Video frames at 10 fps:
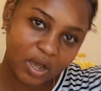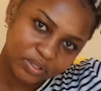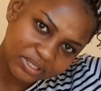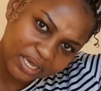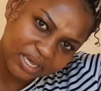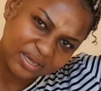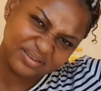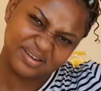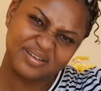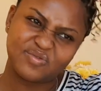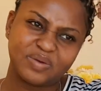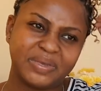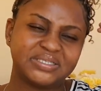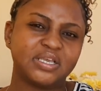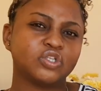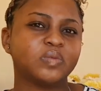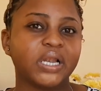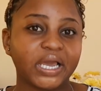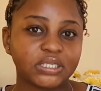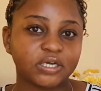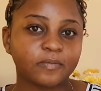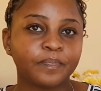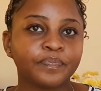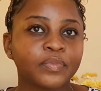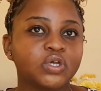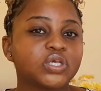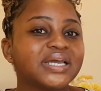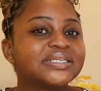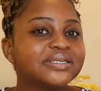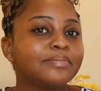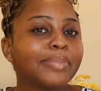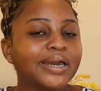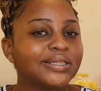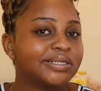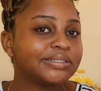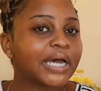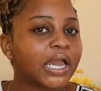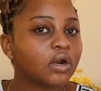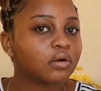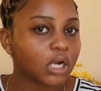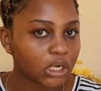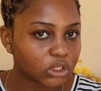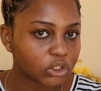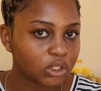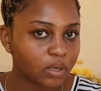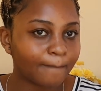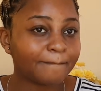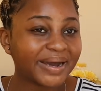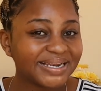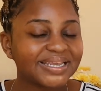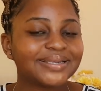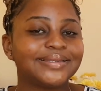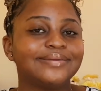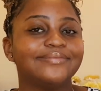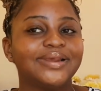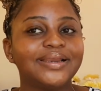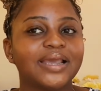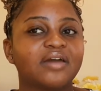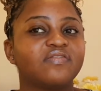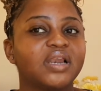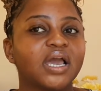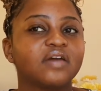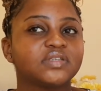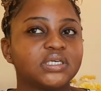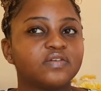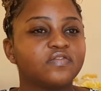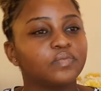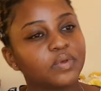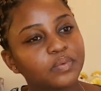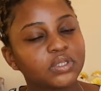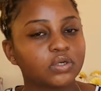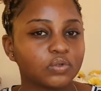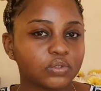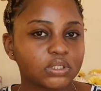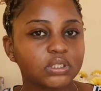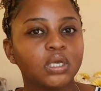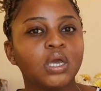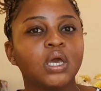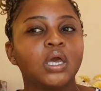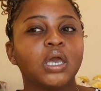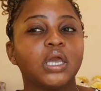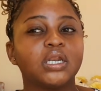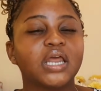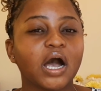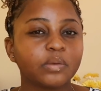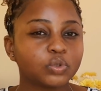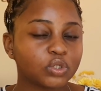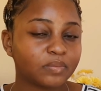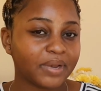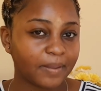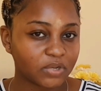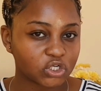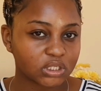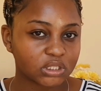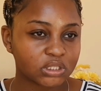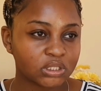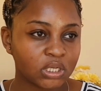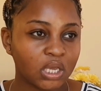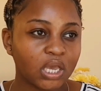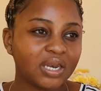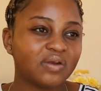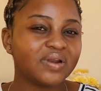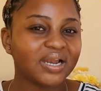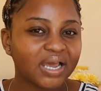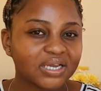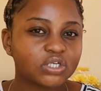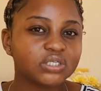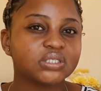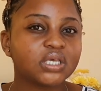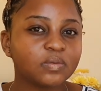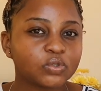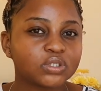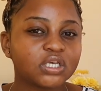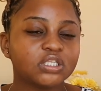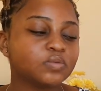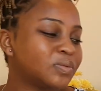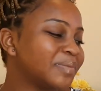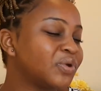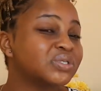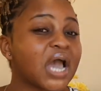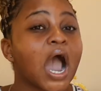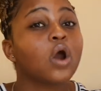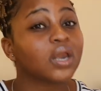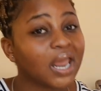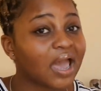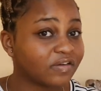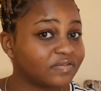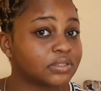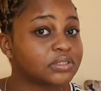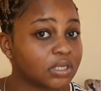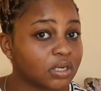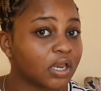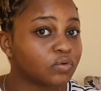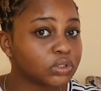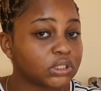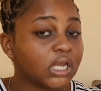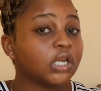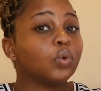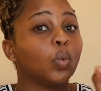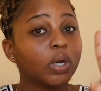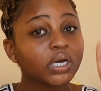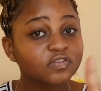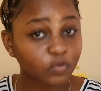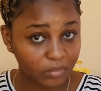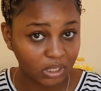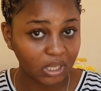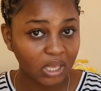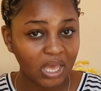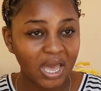I was like, now I want my skin to be lighter. So I didn't buy the entire range, but it really, I feel like I've seen a few people that use it and it helps with blemishes and it really like it just keeps your skin But because I already have the skincare routine and it works for me.